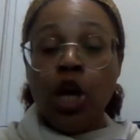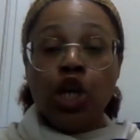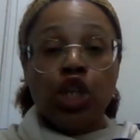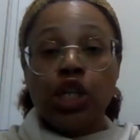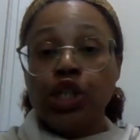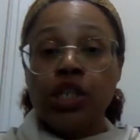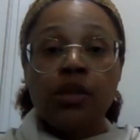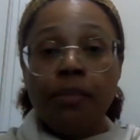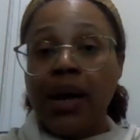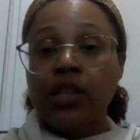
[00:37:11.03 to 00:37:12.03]
So it
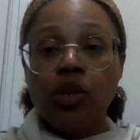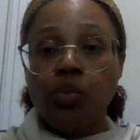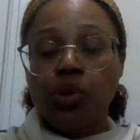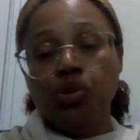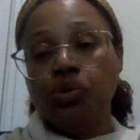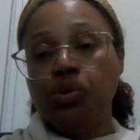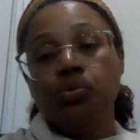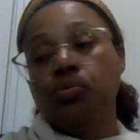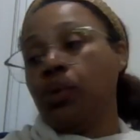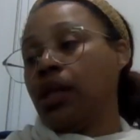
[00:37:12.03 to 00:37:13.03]
doesn't matter what you
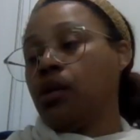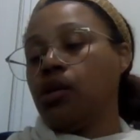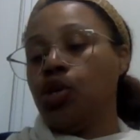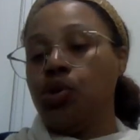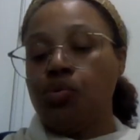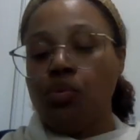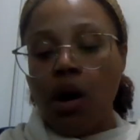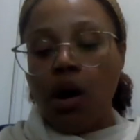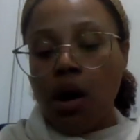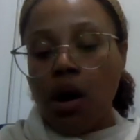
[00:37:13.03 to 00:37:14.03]
do, whether you
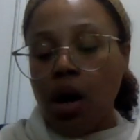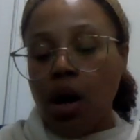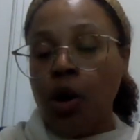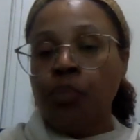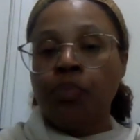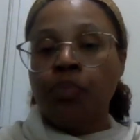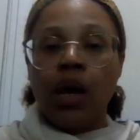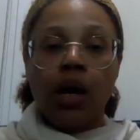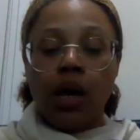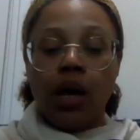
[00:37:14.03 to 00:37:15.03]
are
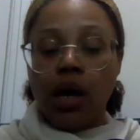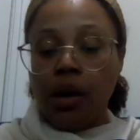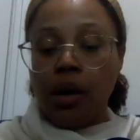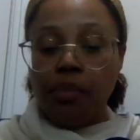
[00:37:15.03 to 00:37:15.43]
a